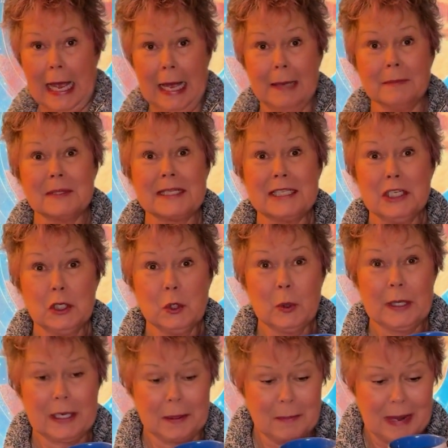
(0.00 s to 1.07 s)
I'm still
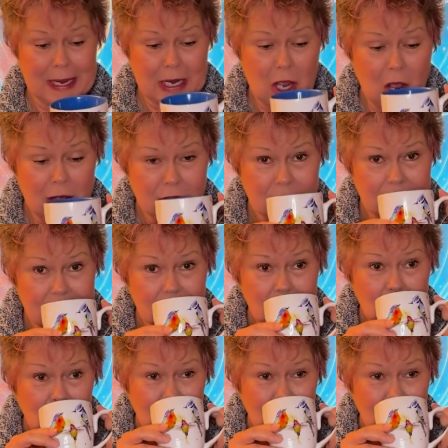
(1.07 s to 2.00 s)
drinking my coffee.